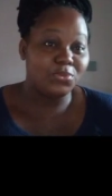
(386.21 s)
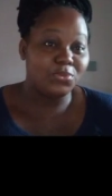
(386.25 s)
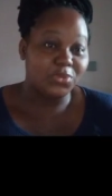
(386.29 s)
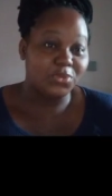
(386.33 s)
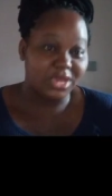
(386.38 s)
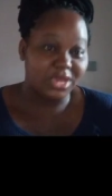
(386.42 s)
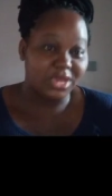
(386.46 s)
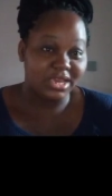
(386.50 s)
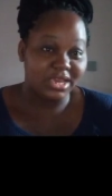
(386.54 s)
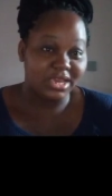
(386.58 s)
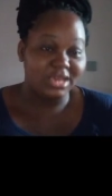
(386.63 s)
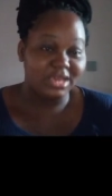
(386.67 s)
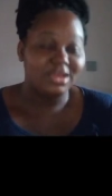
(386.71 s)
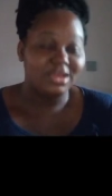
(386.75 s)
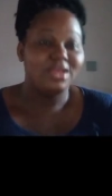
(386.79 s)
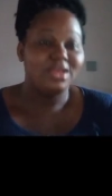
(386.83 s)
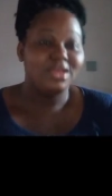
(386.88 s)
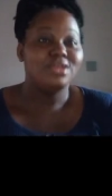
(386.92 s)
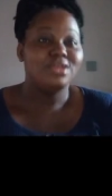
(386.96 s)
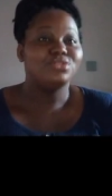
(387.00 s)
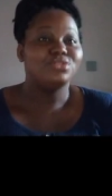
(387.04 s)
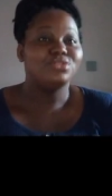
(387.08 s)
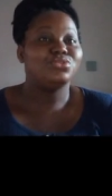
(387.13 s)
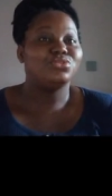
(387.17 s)
Okay,
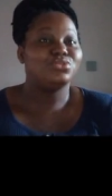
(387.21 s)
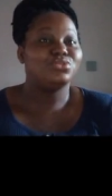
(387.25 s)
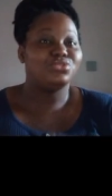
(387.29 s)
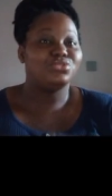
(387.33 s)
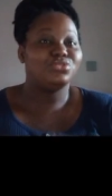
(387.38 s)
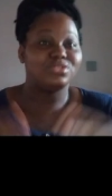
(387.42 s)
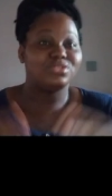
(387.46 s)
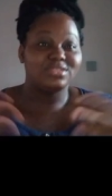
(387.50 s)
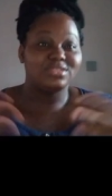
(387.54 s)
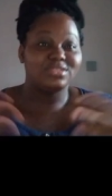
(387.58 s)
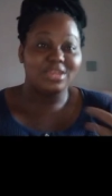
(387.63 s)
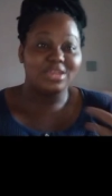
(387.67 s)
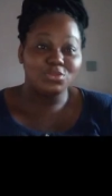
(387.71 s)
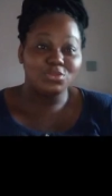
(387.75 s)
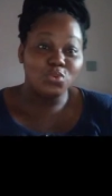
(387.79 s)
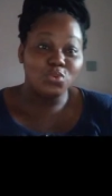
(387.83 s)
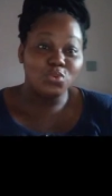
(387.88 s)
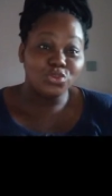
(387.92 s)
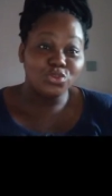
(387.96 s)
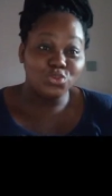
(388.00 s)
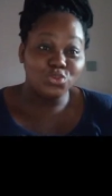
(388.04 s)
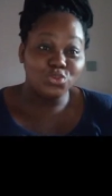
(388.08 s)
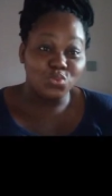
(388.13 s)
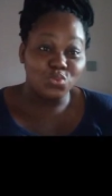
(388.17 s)
so you just get
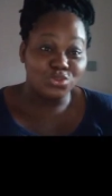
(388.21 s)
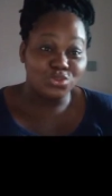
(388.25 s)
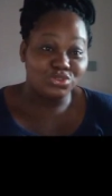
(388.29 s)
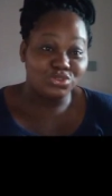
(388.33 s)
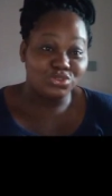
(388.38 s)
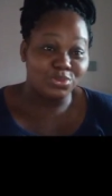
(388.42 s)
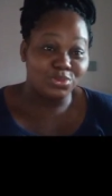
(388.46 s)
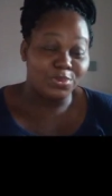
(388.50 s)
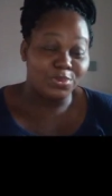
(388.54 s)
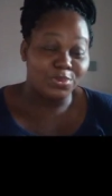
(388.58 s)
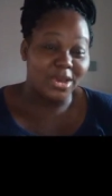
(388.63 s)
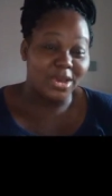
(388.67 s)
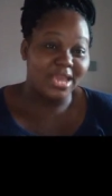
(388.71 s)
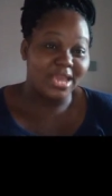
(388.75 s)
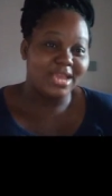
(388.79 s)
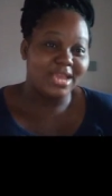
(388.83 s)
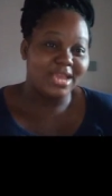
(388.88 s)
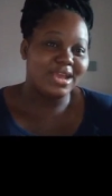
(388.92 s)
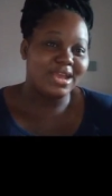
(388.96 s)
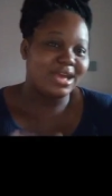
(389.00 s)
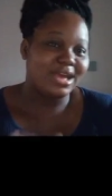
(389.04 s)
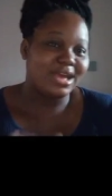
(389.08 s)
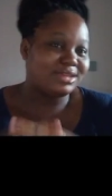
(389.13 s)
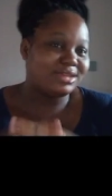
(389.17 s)
what you want to
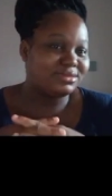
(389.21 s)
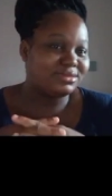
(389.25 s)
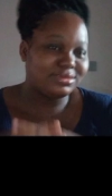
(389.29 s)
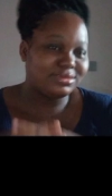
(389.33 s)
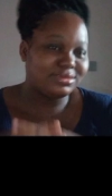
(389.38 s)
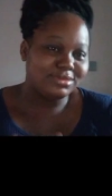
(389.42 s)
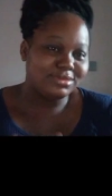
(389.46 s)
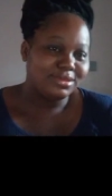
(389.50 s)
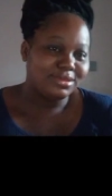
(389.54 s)
buy and